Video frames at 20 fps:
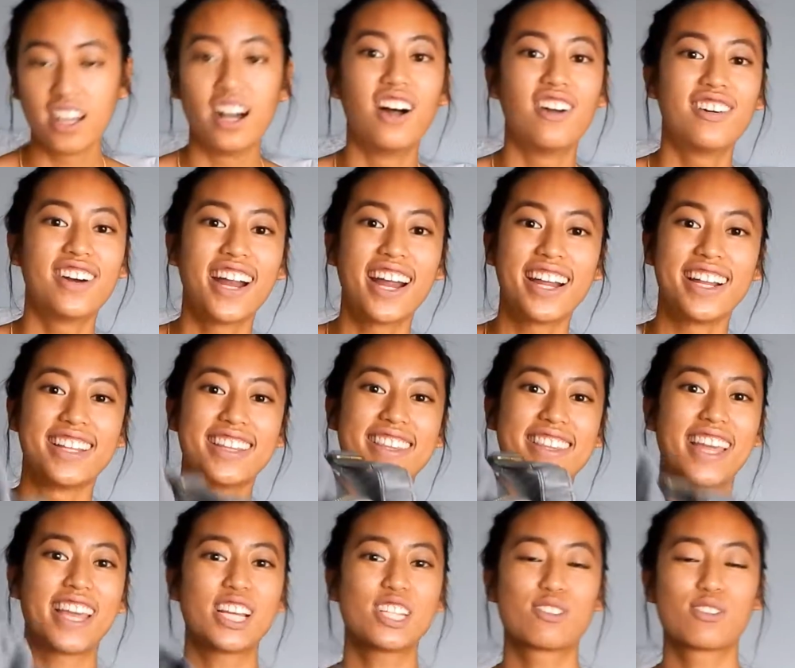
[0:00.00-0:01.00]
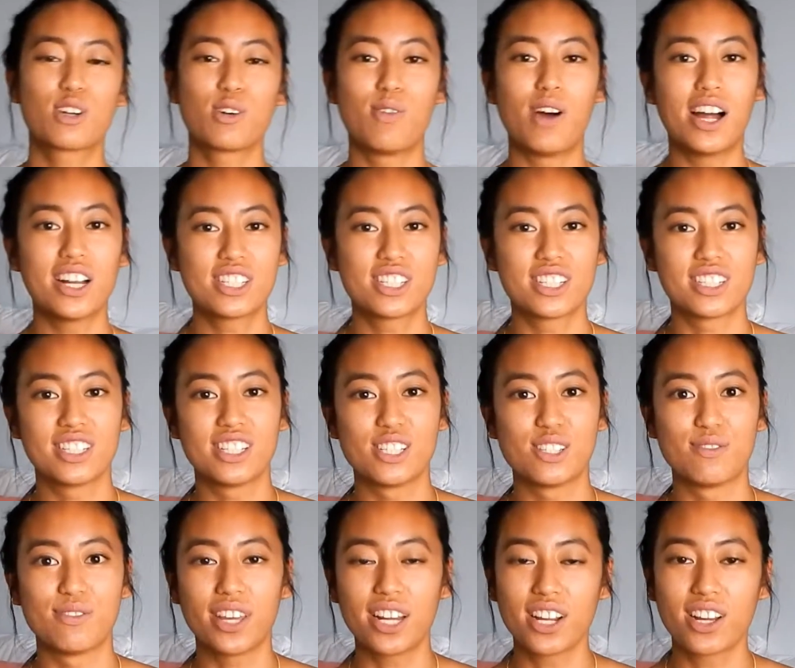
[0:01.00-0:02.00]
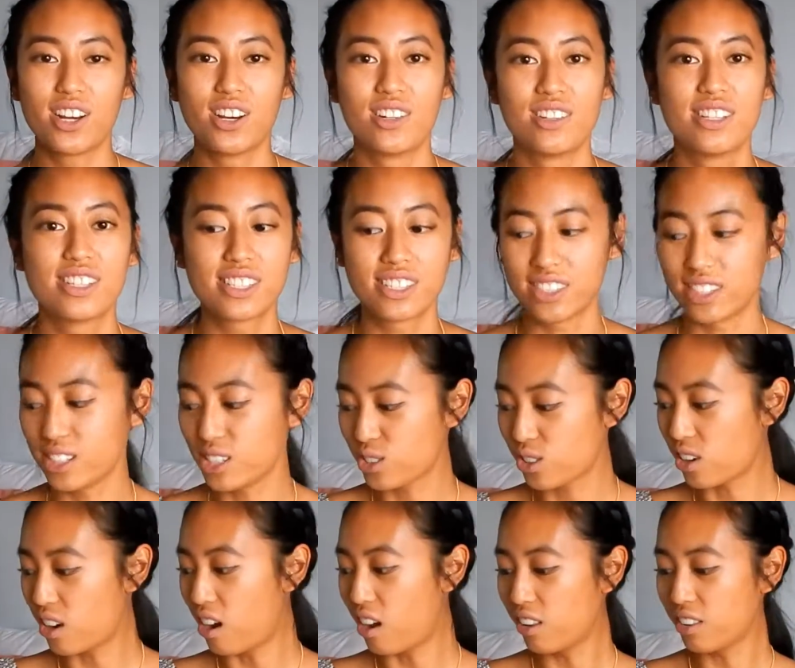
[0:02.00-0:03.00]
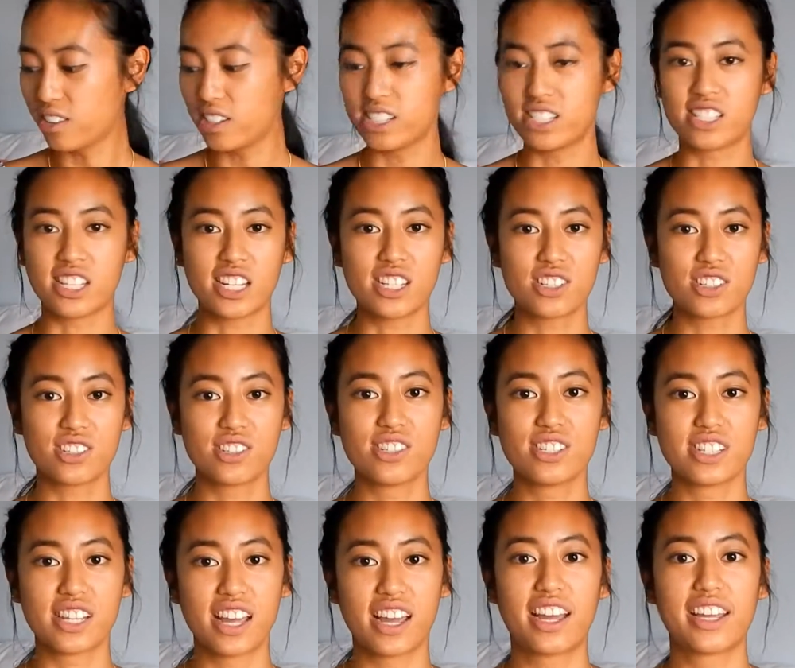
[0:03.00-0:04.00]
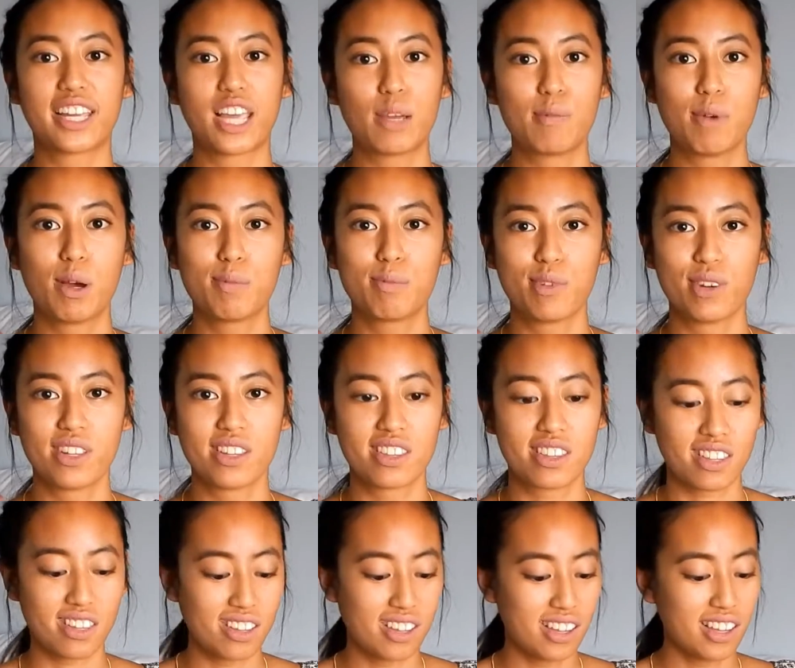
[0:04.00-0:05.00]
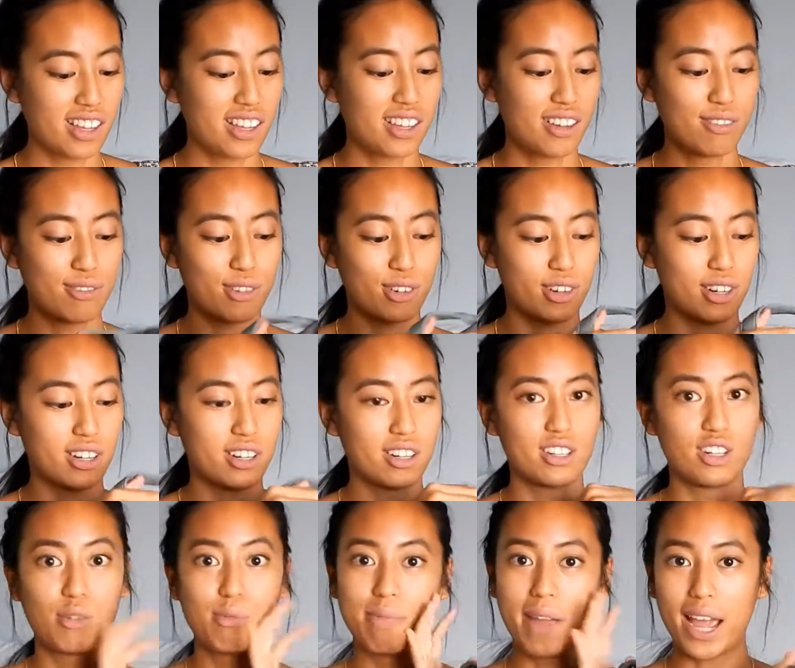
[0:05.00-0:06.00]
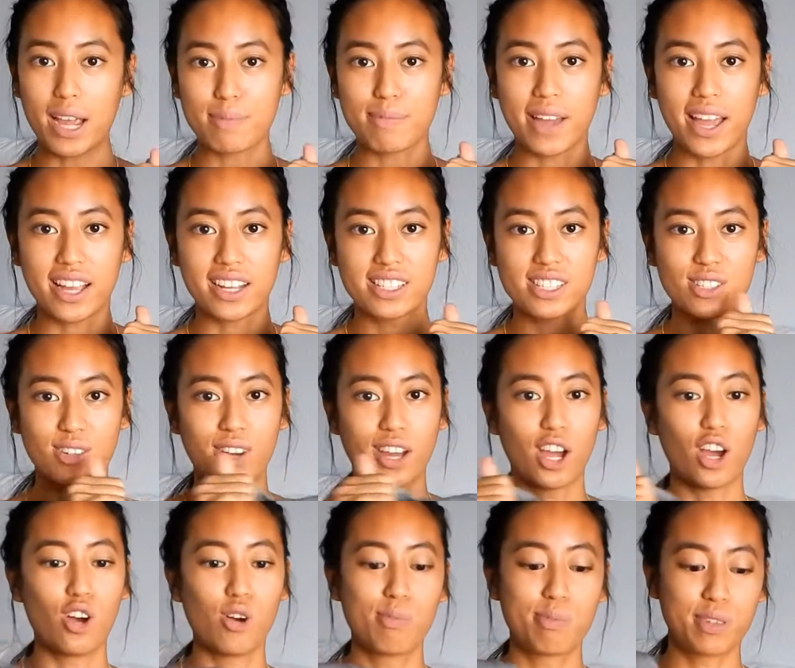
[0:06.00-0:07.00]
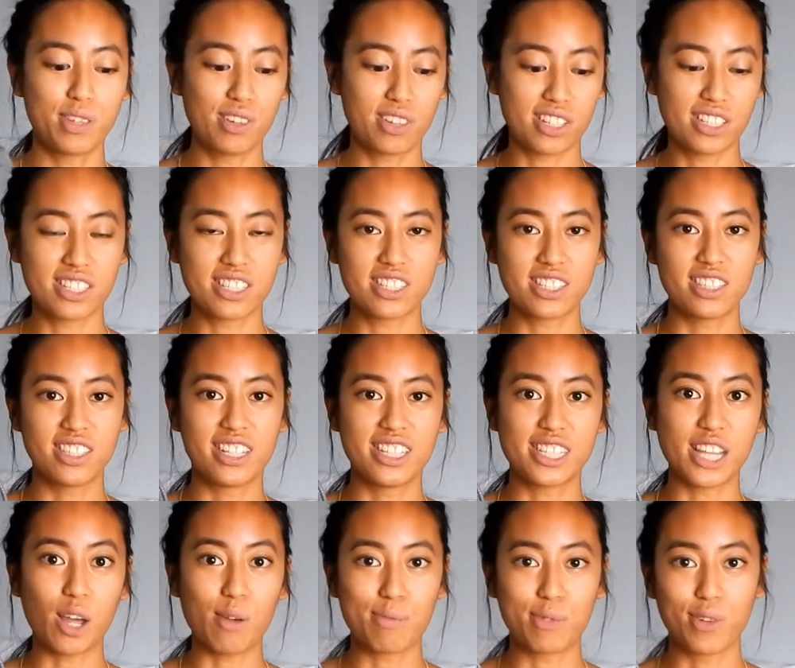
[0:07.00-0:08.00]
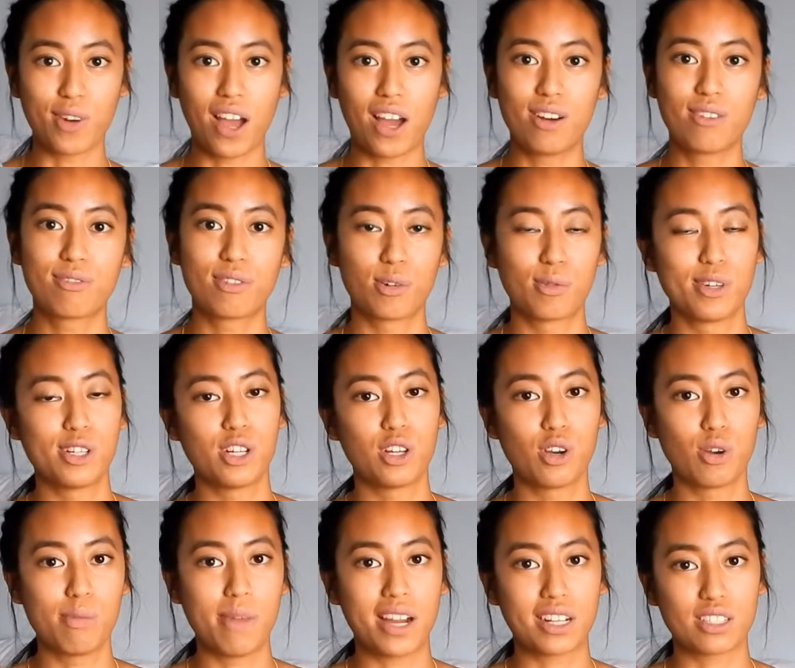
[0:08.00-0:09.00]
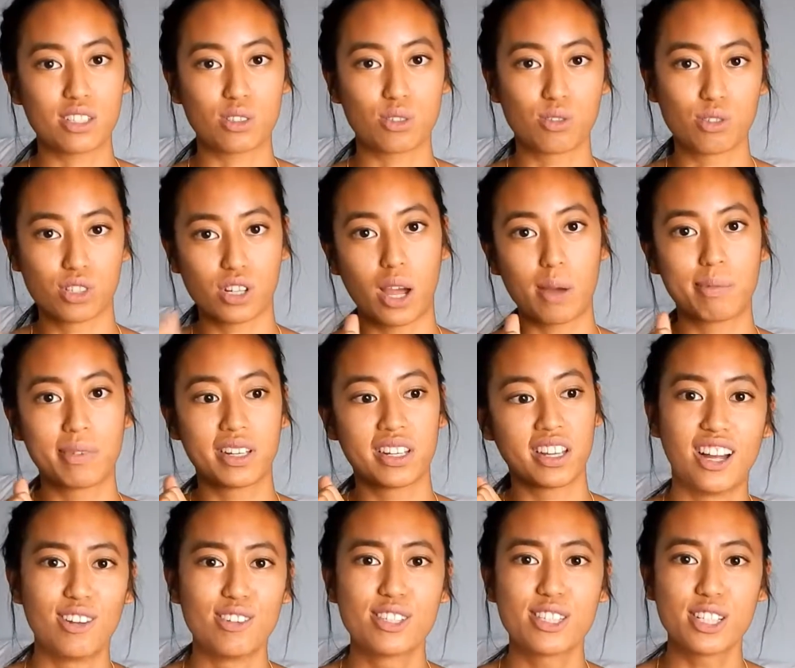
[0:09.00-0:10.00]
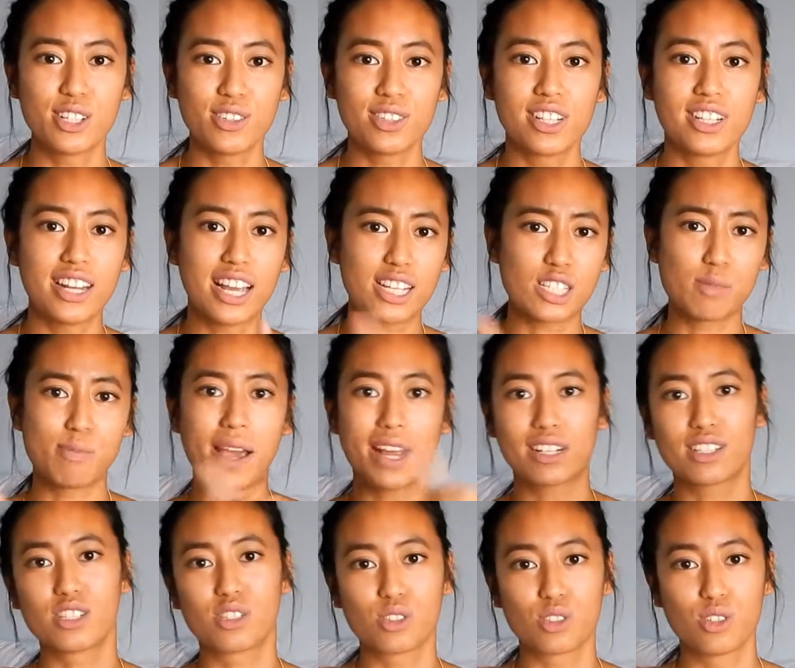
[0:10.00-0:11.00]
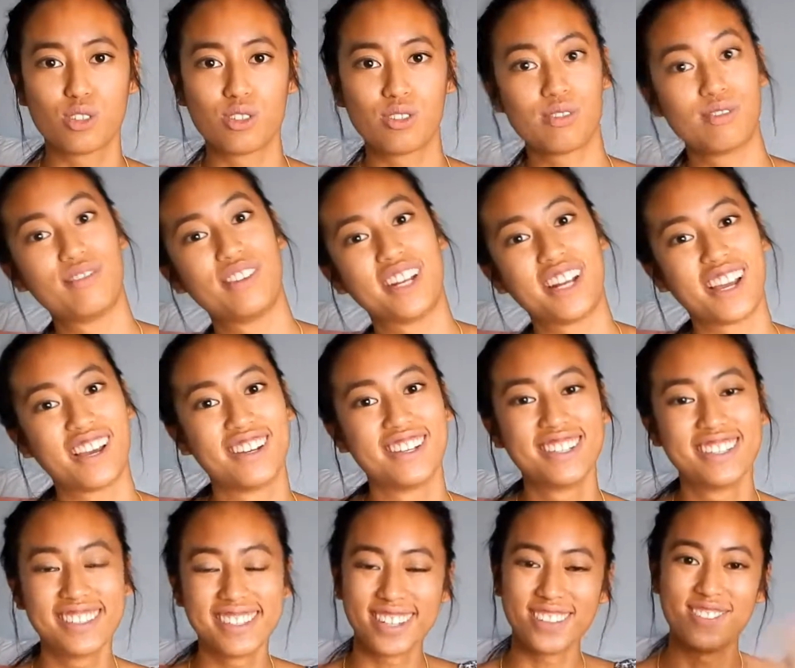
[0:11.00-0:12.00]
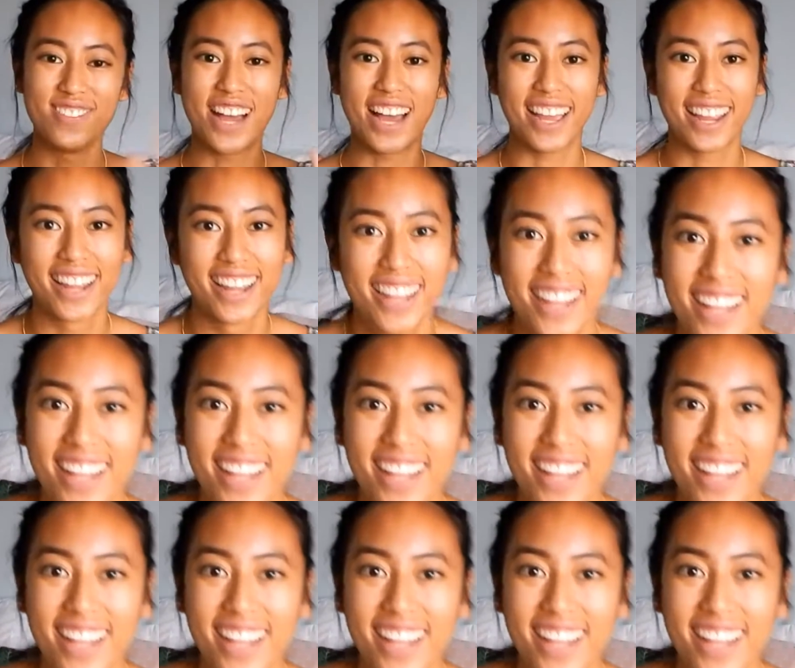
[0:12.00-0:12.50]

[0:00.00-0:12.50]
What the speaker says: Alright, thanks for watching this video. These are all the essentials that I came up with for your backpack, so I hope these help you out for when you go back to school shopping. I'll see you in the next back to school video. Bye!